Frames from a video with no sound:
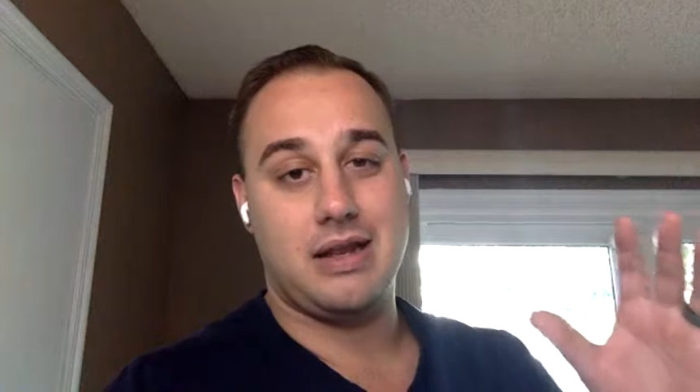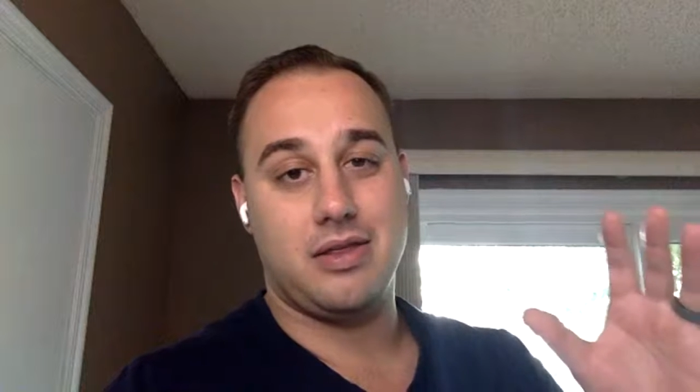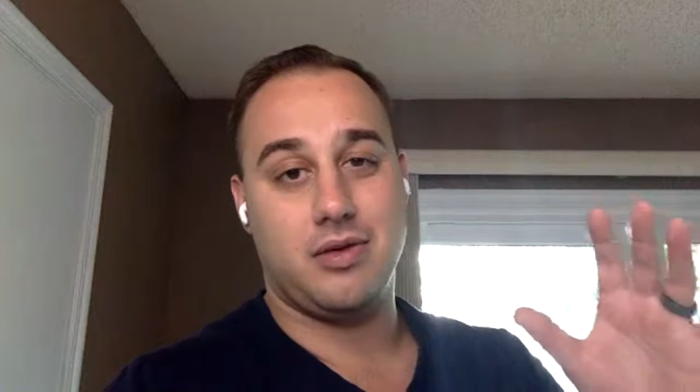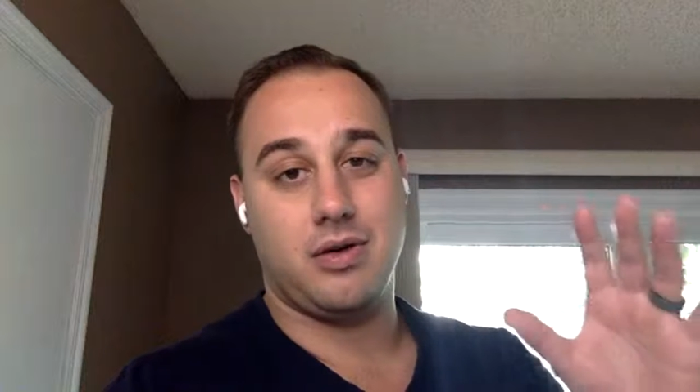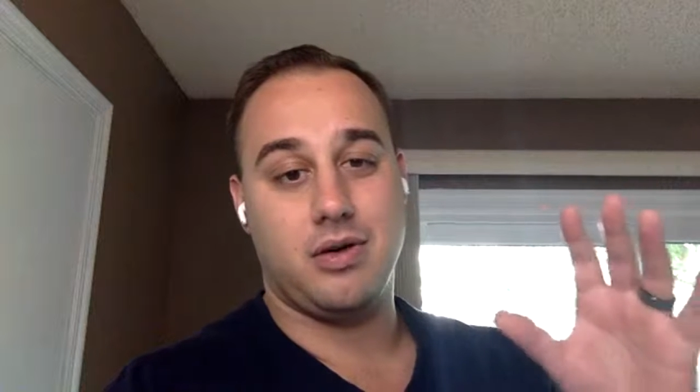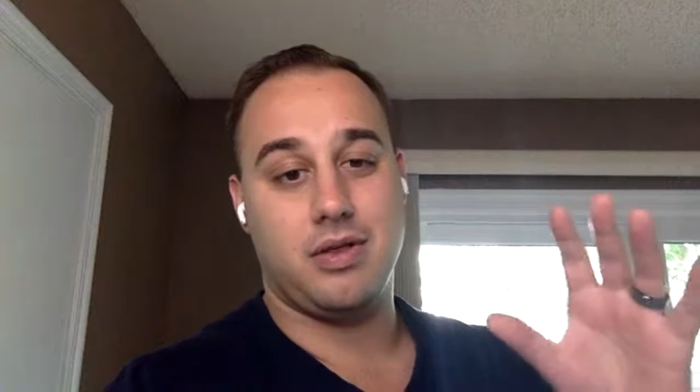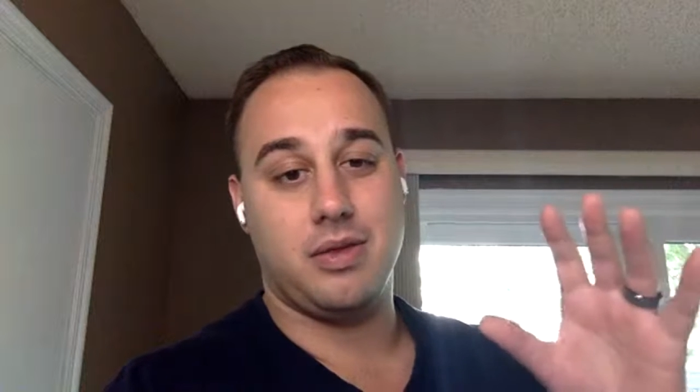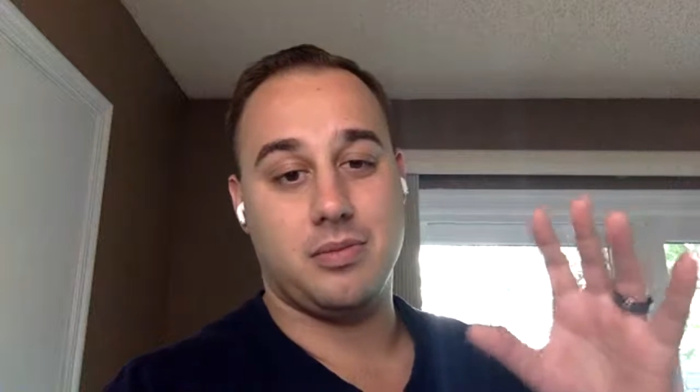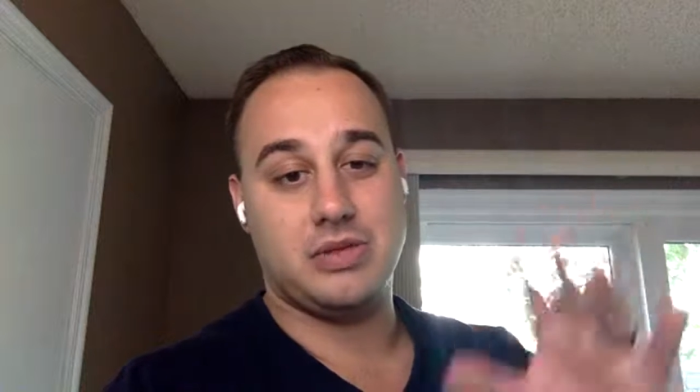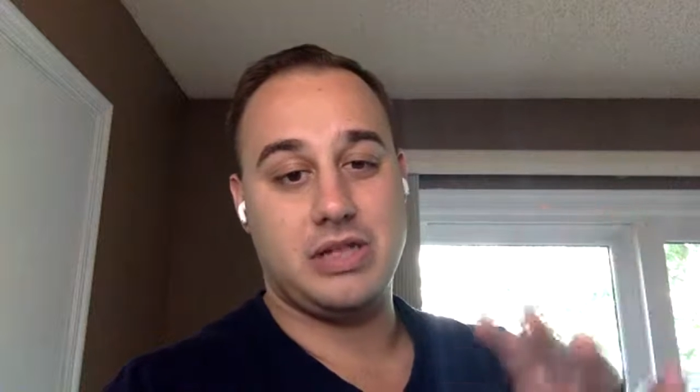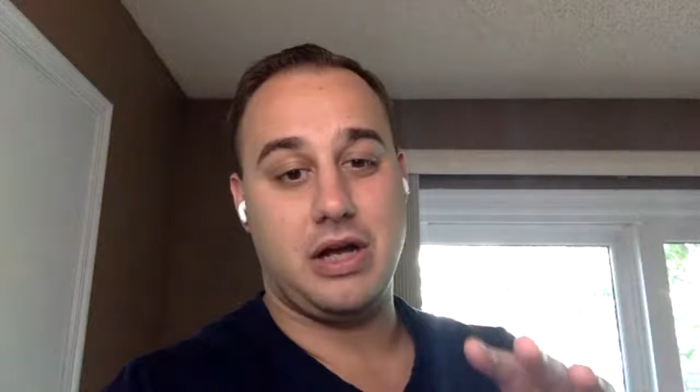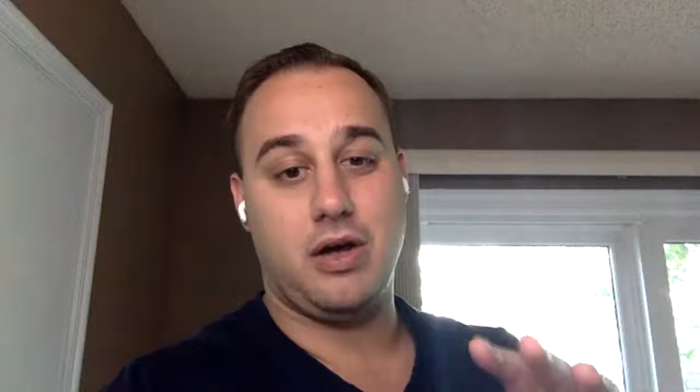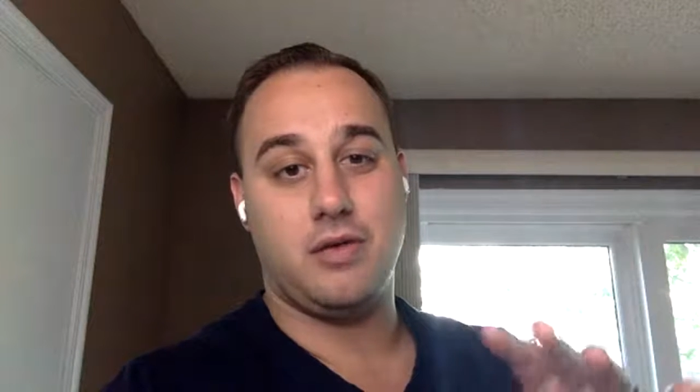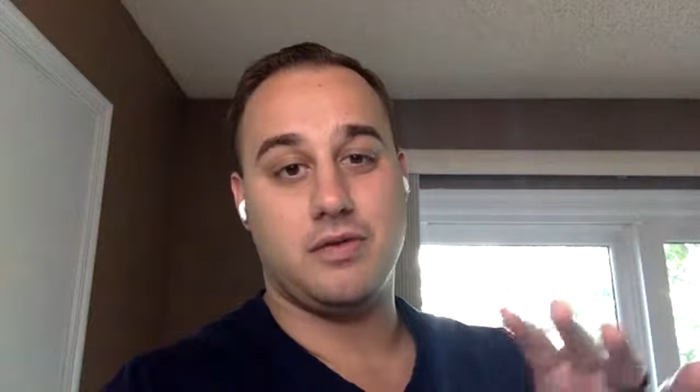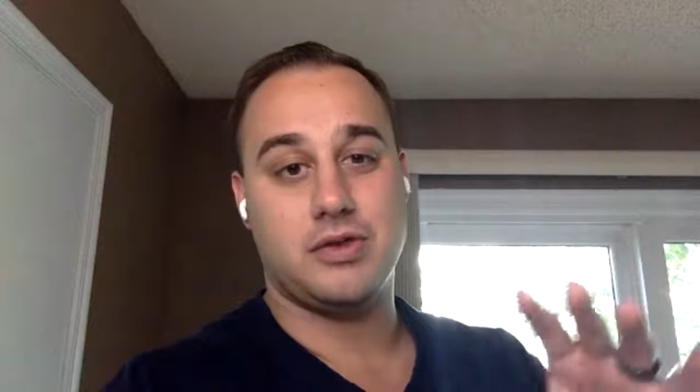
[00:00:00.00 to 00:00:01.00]
either
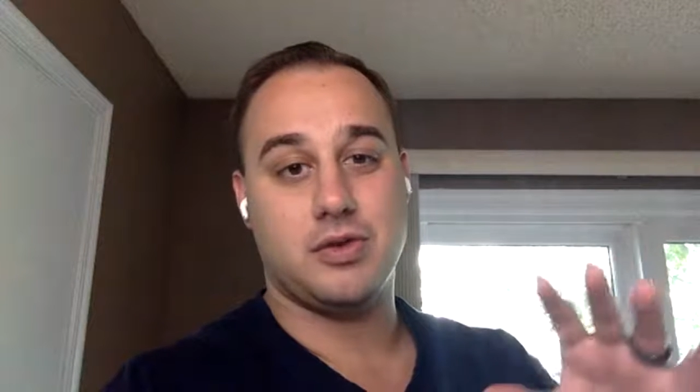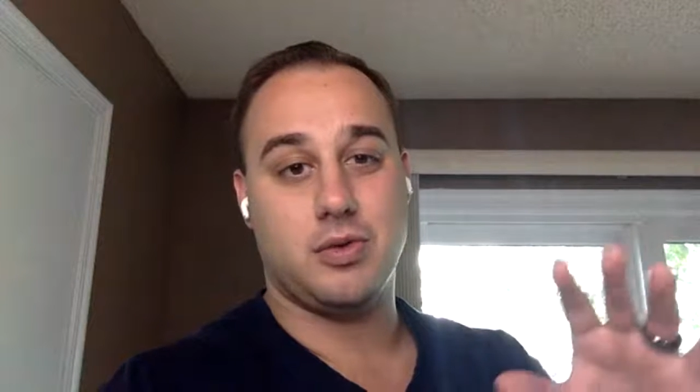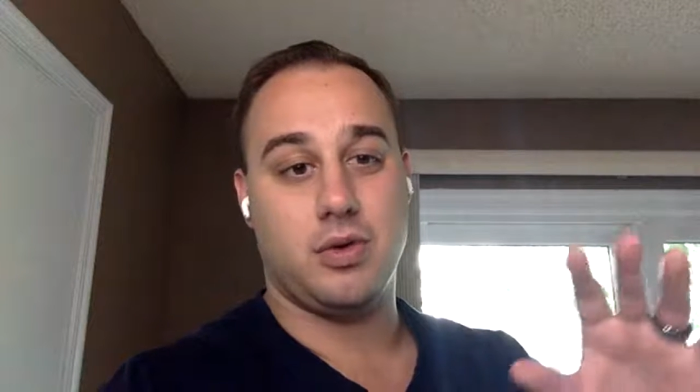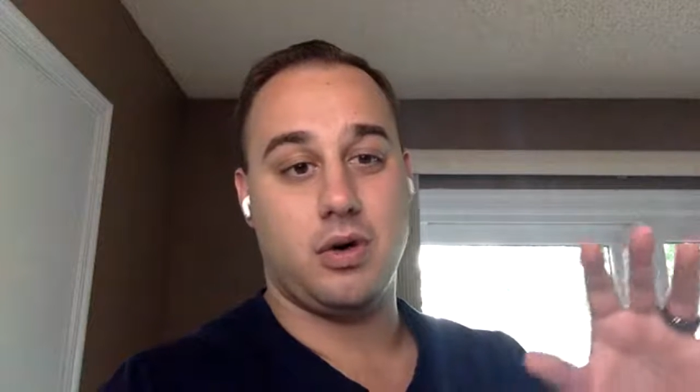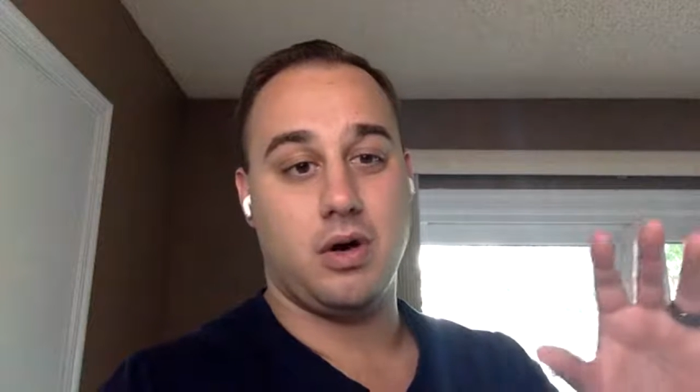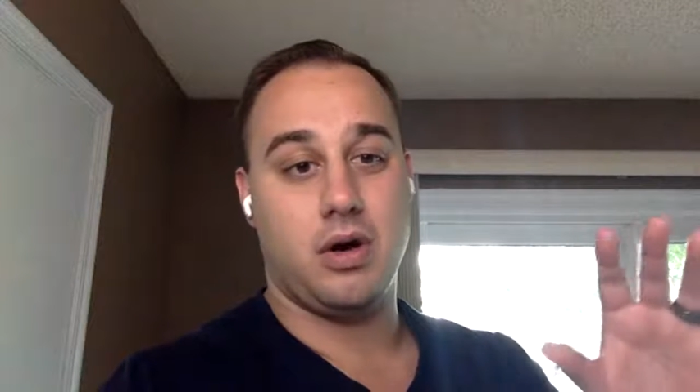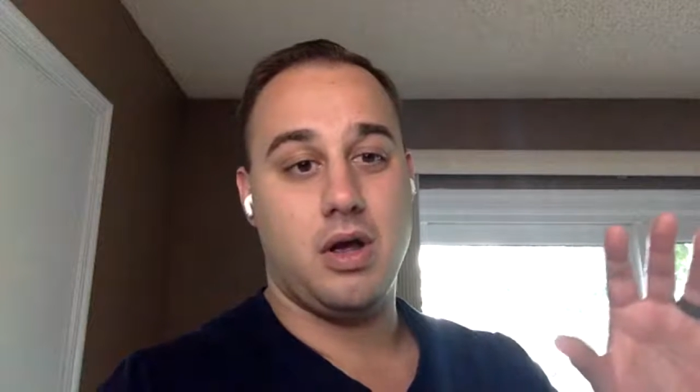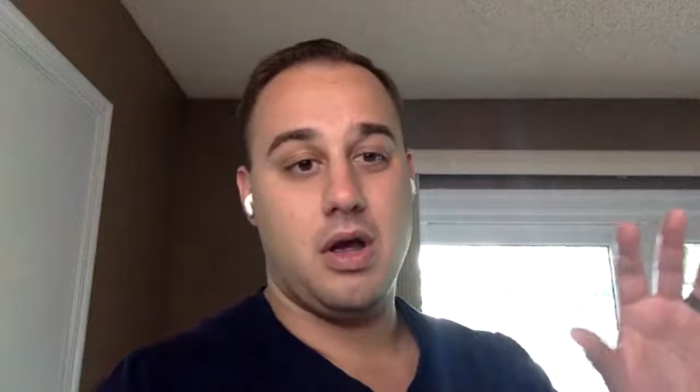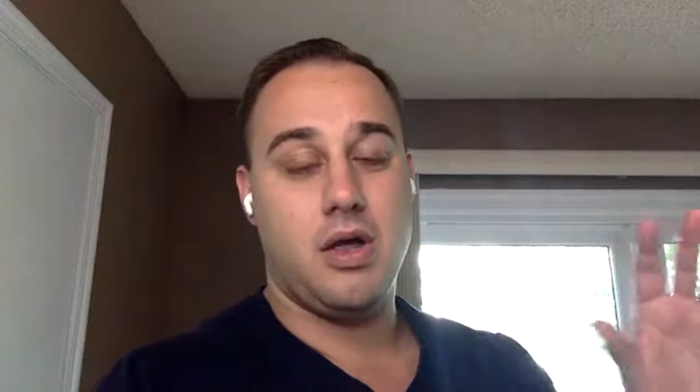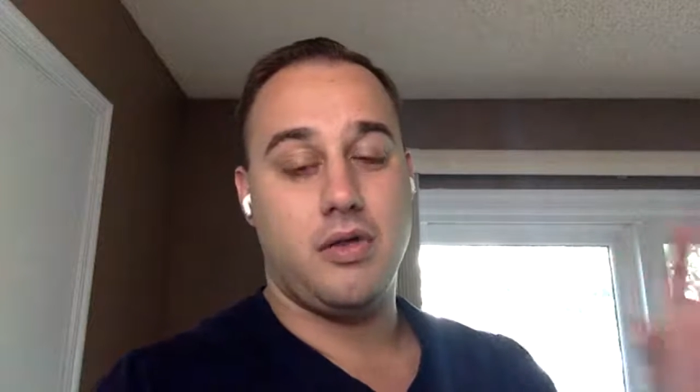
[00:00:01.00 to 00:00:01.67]
themselves or